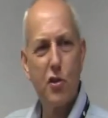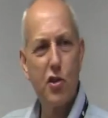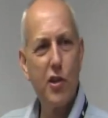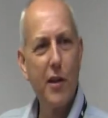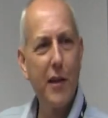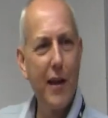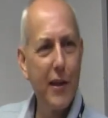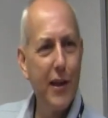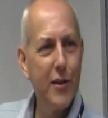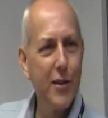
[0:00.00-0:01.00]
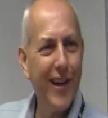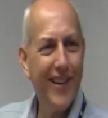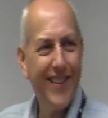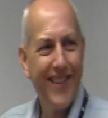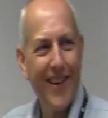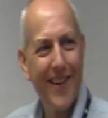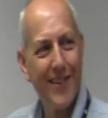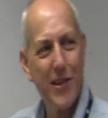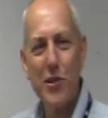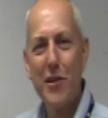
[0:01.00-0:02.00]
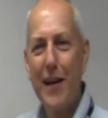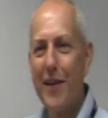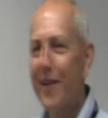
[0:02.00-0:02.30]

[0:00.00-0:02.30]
just isn't that neat. isn't